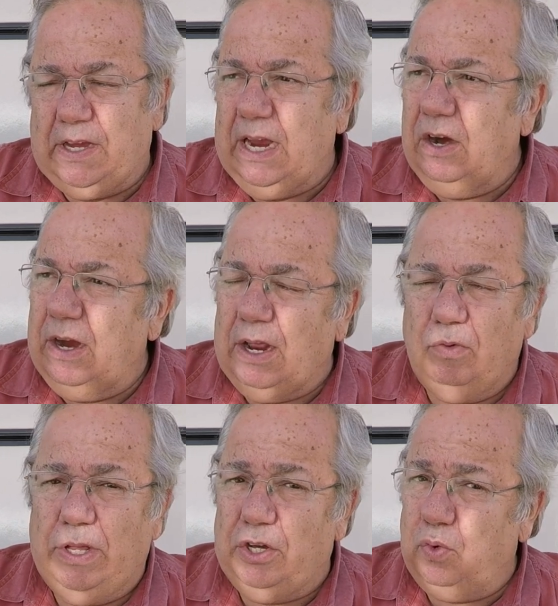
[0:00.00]
Air, had
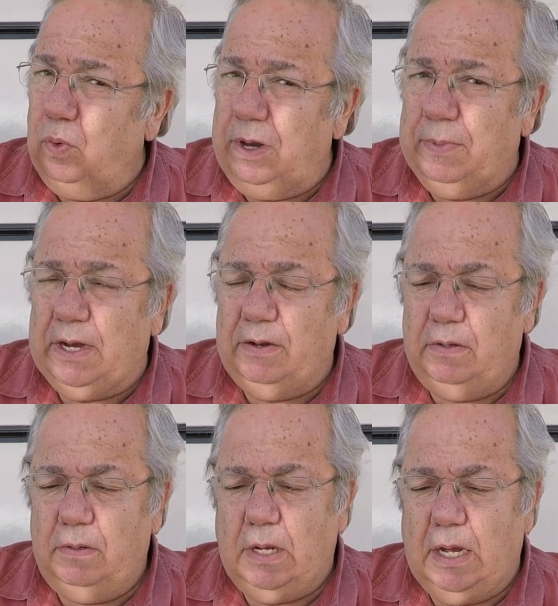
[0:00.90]
only a 20-minute
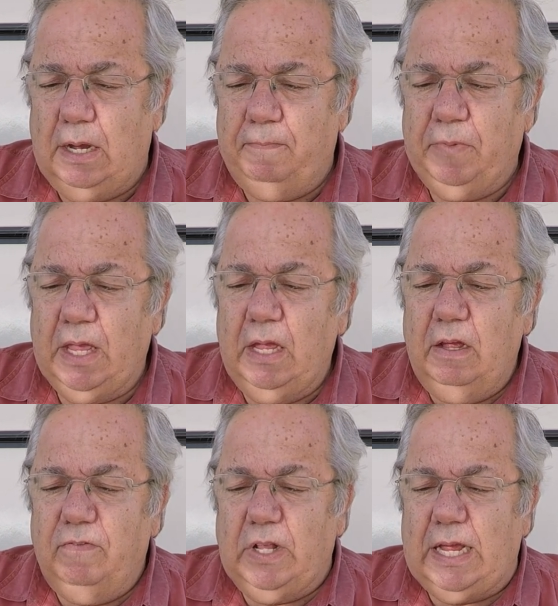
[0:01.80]

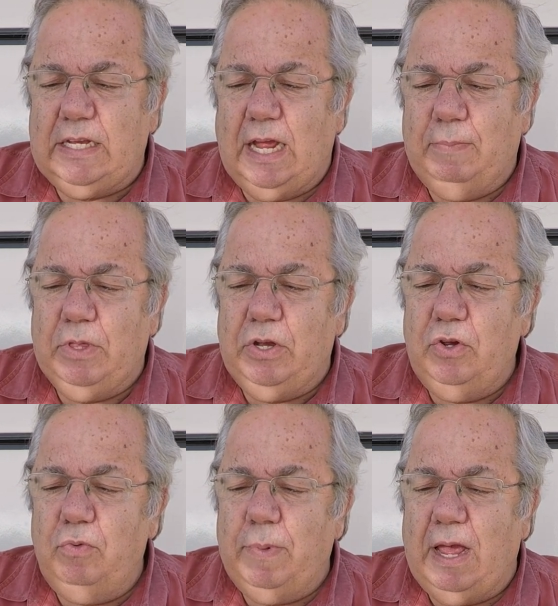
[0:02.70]
flight time. The
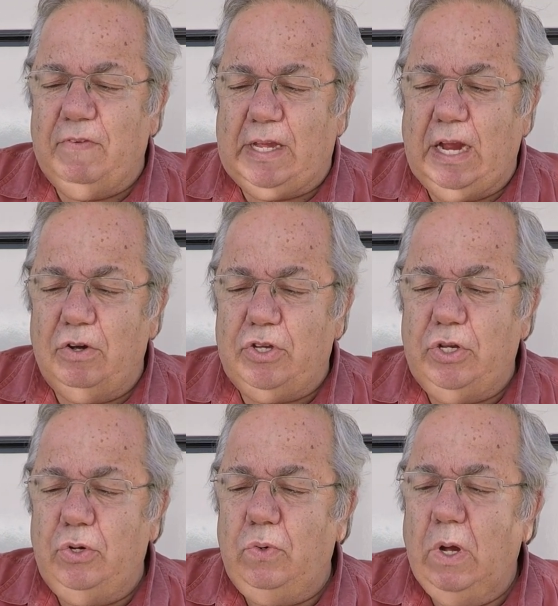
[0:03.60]
new Mavic Air
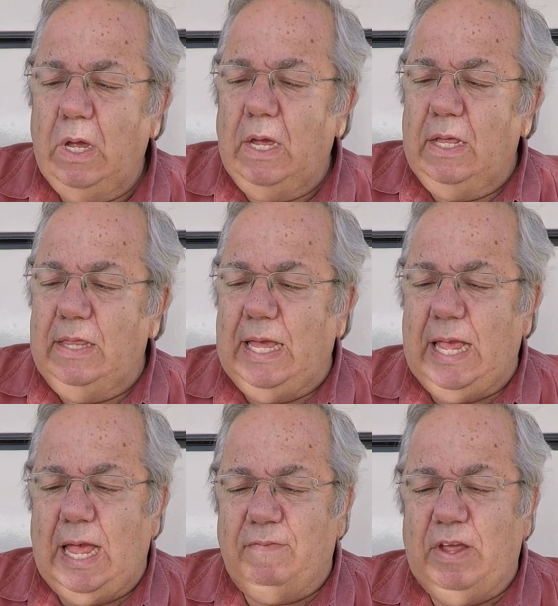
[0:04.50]
2, they
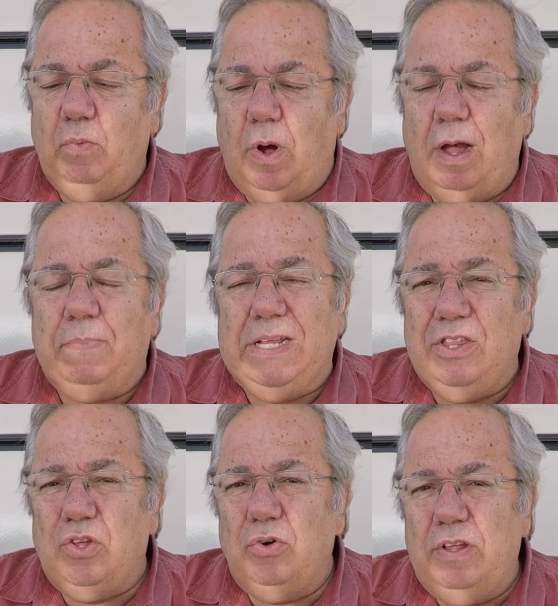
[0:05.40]
have a whopping
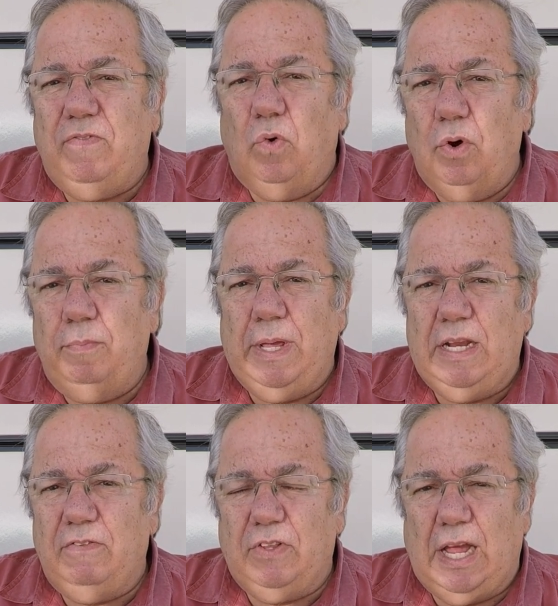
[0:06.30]

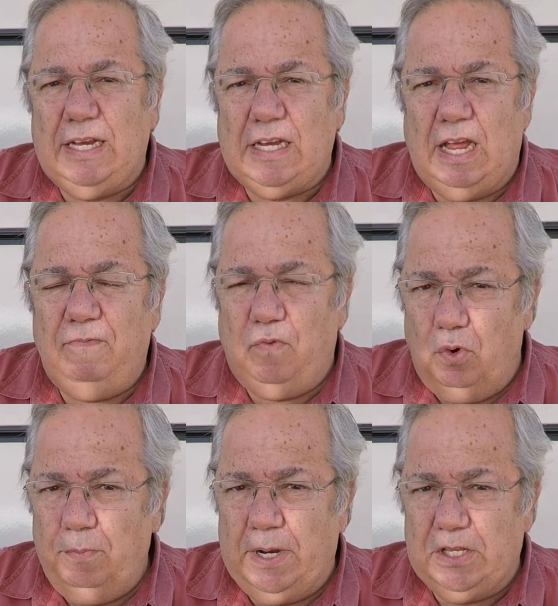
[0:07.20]
34-minute flight time,
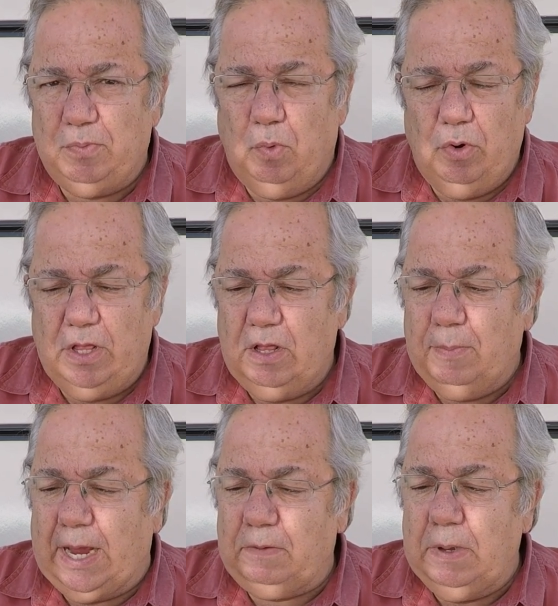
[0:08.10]
4 minutes more than the
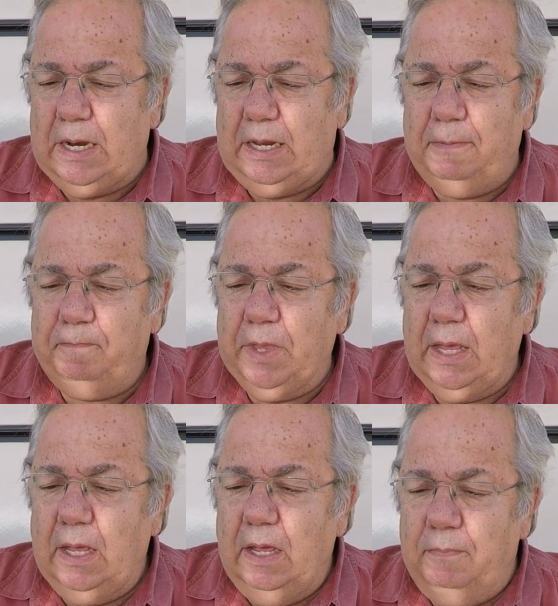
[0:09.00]
Mac Mini.
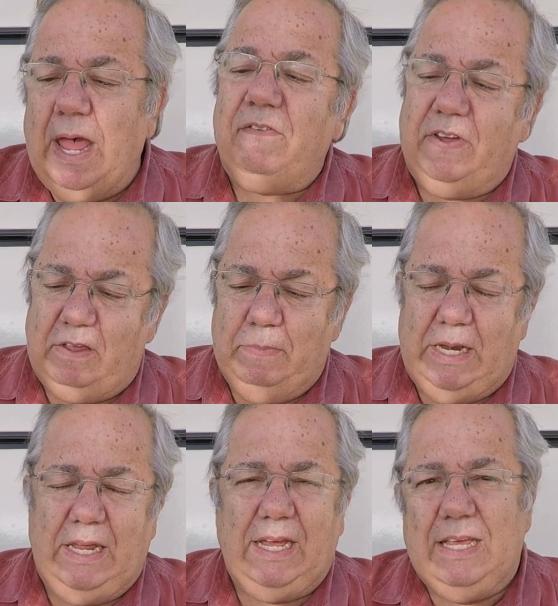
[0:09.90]
Mavic
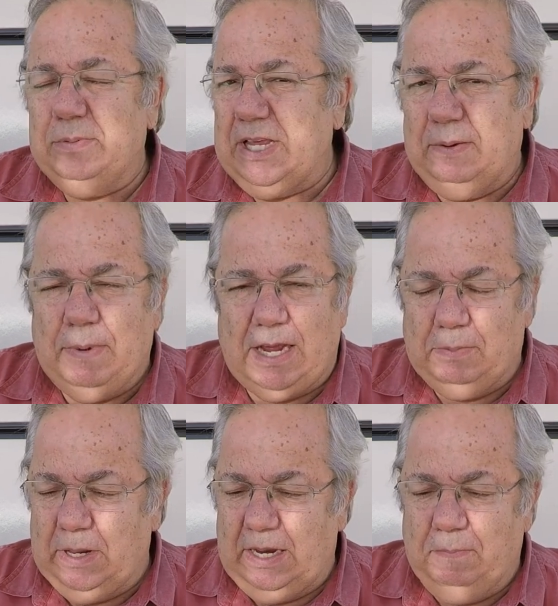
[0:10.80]
Mini, I keep saying Mac
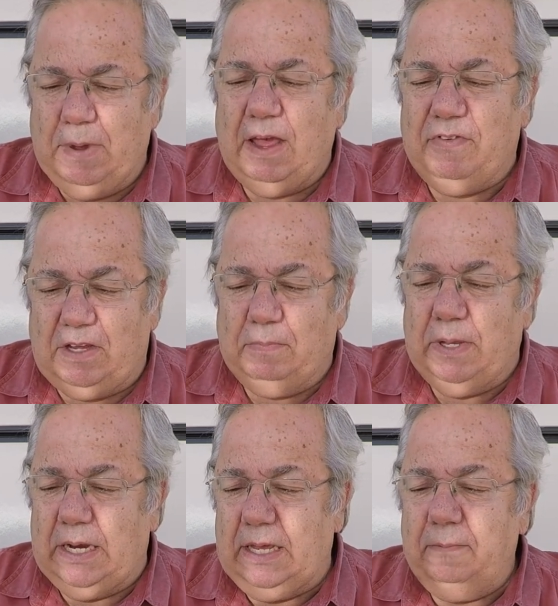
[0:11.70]
Mini. Mavic
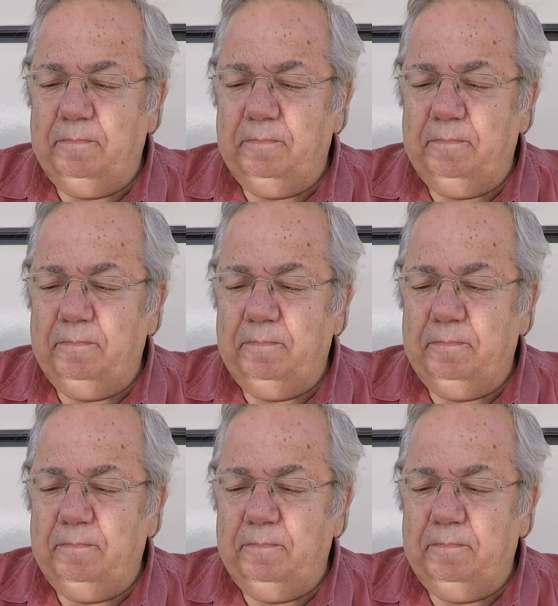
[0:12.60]
Mini.